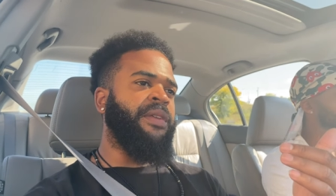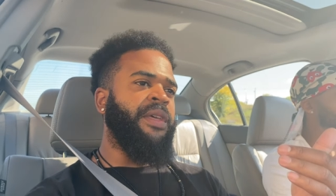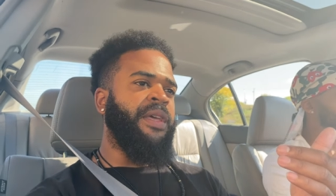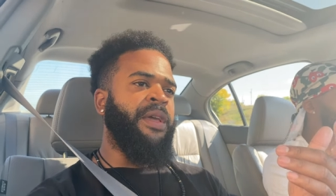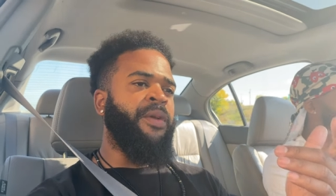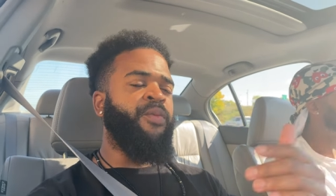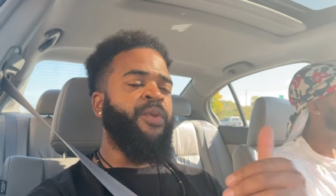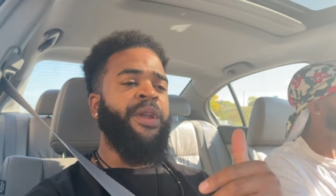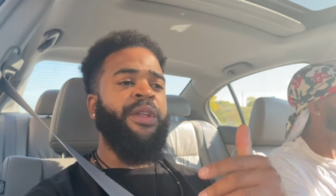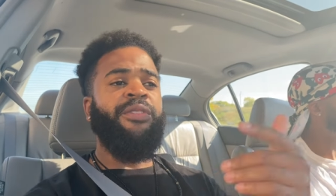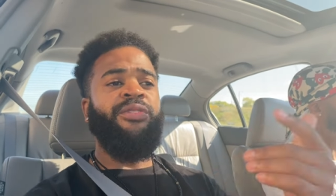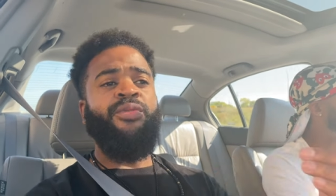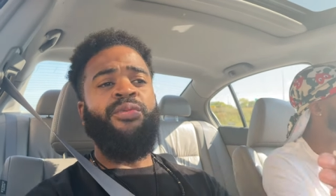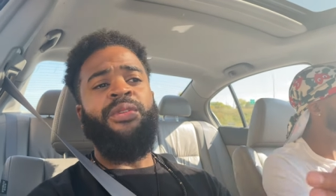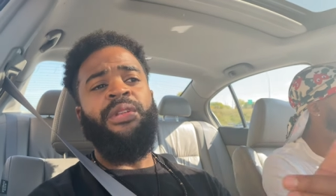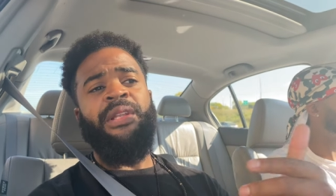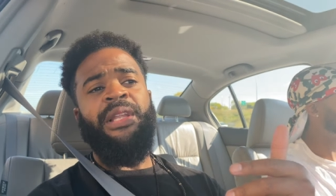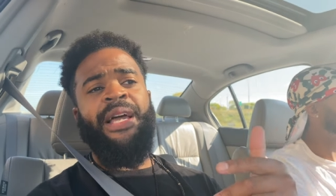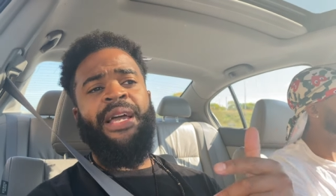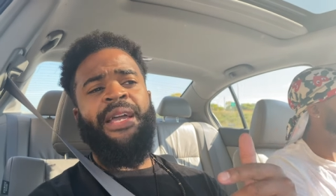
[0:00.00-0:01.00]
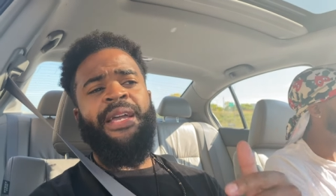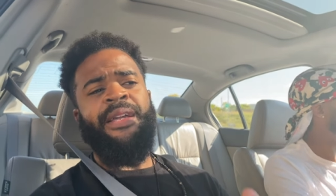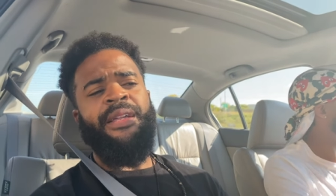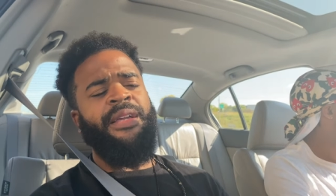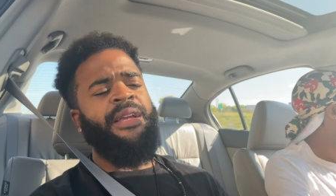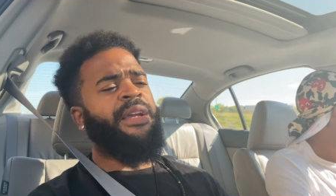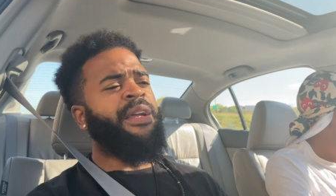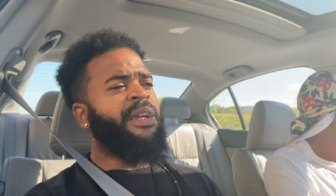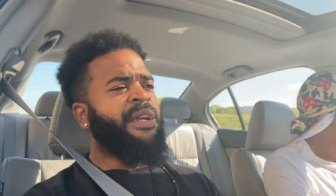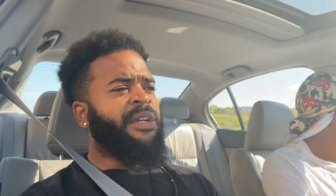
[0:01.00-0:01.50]
it running through the lane,
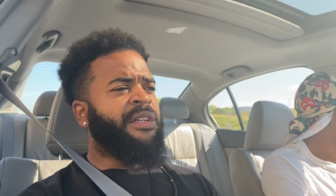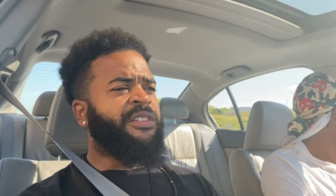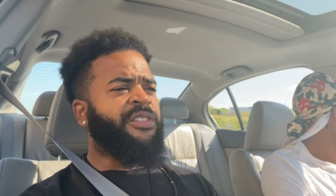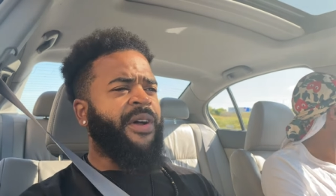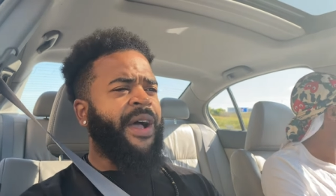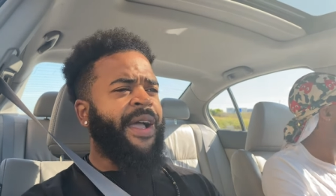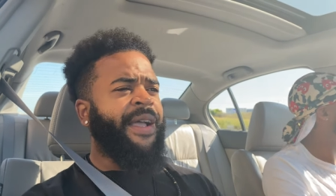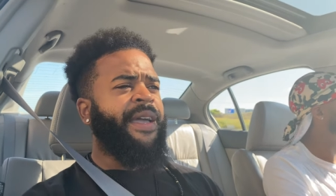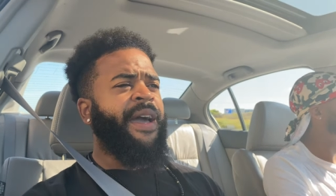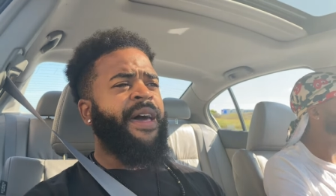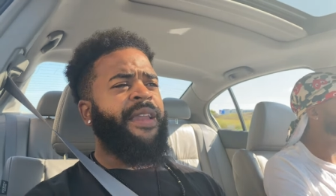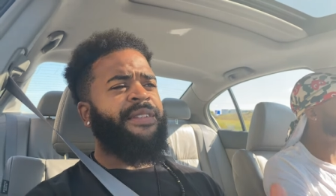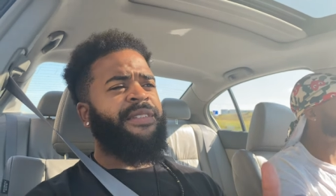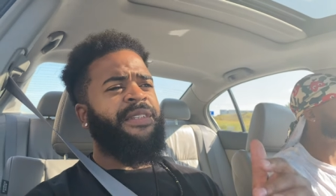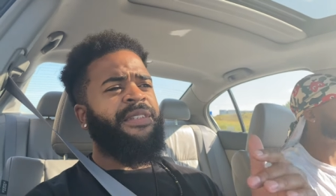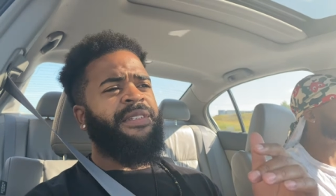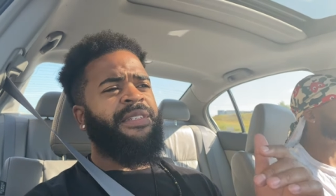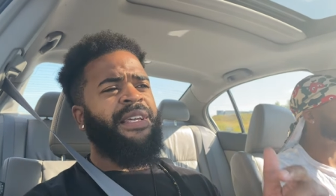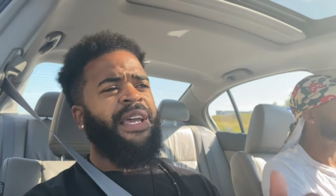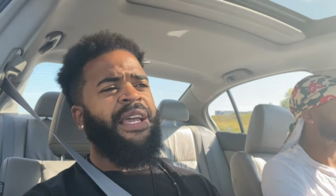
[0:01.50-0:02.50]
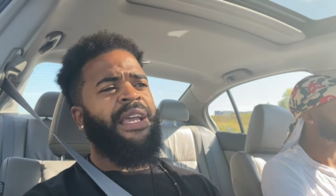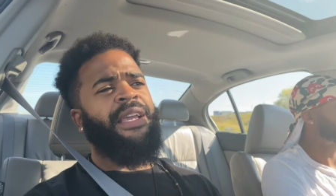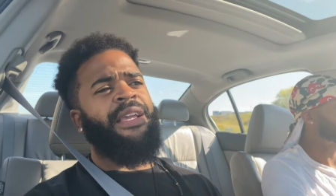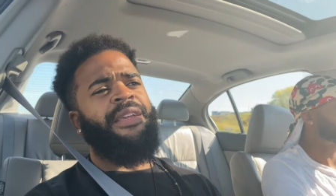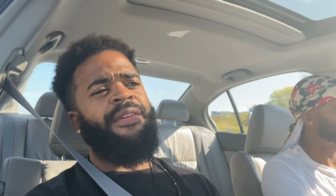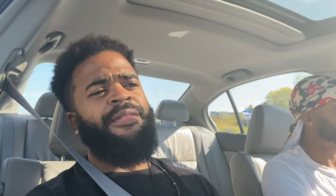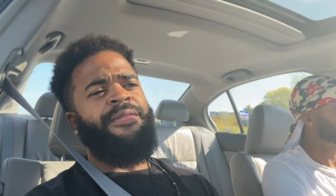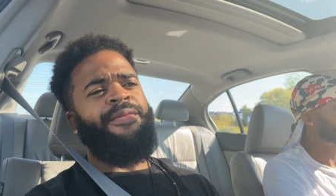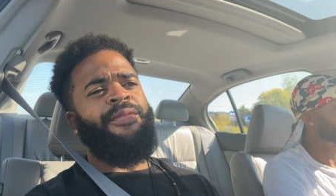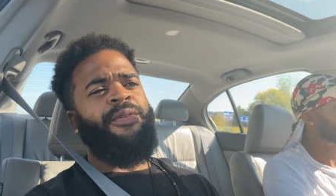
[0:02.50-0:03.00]
so I got it today
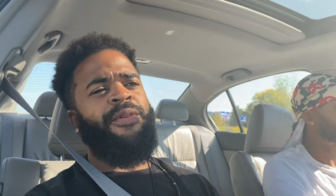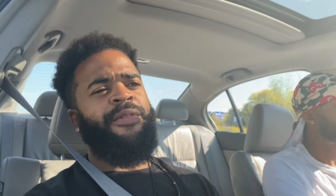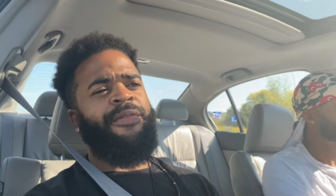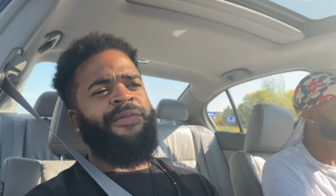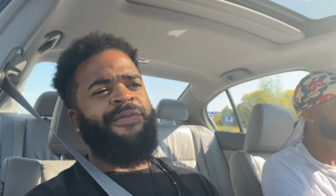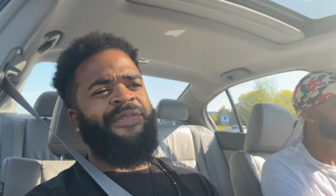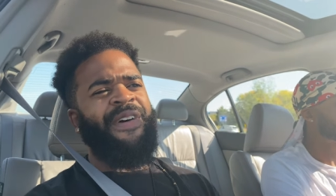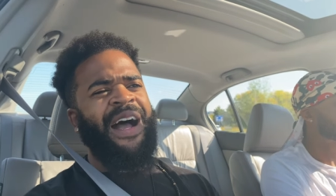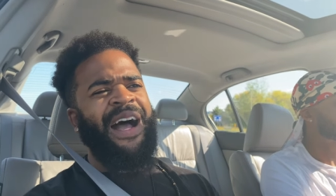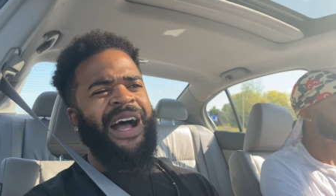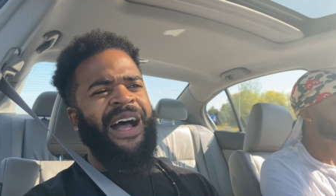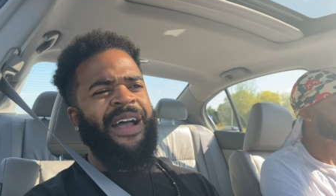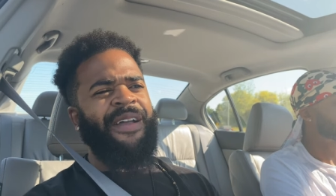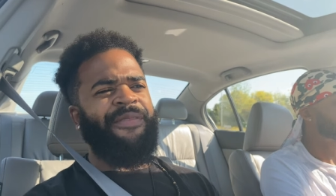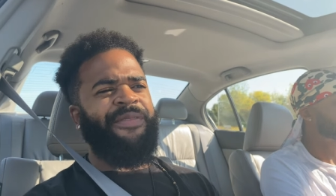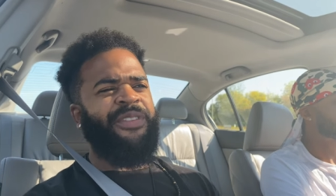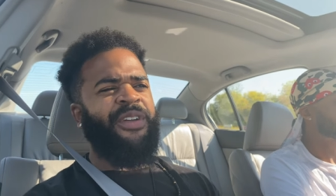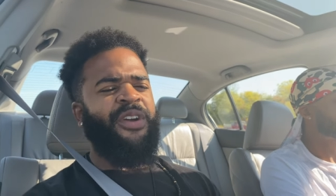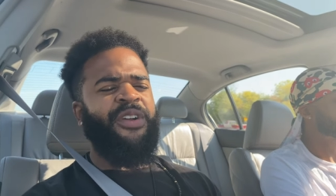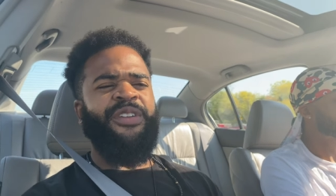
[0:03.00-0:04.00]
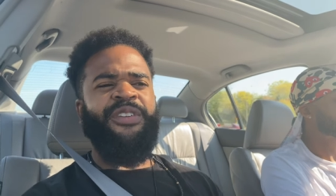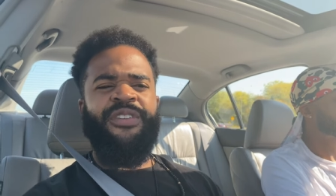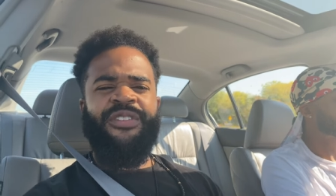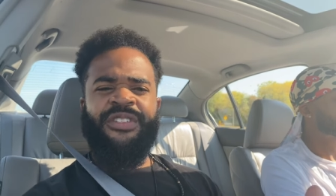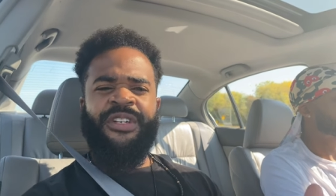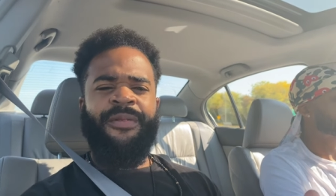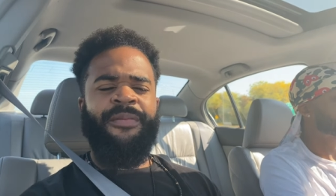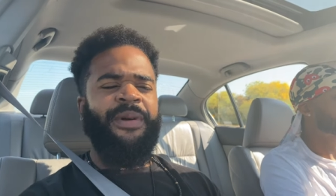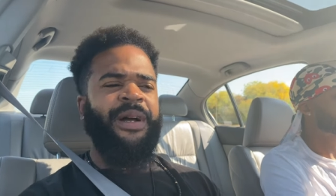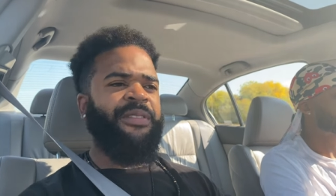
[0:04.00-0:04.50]
for five thirty or
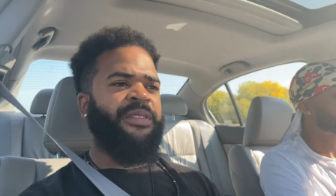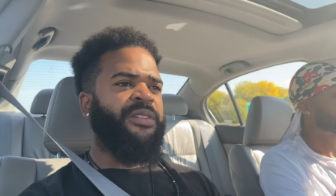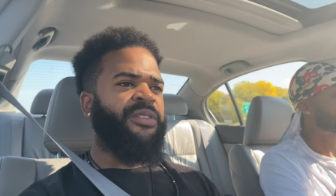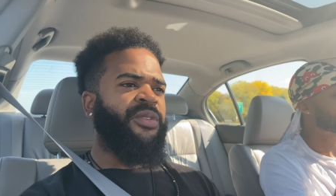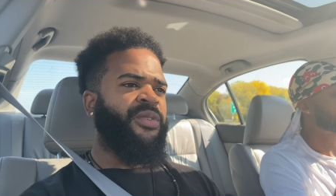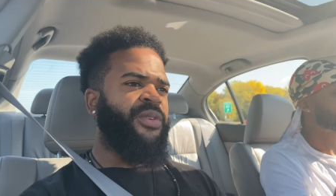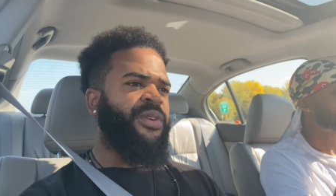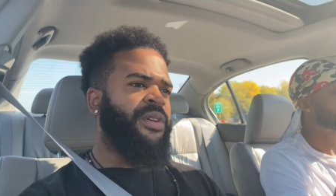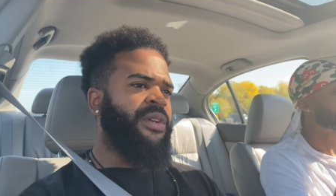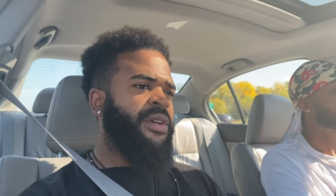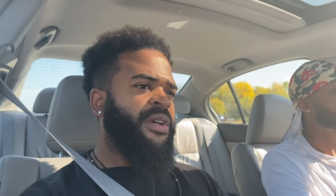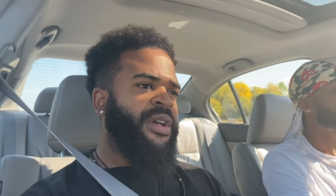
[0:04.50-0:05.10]
something out the door.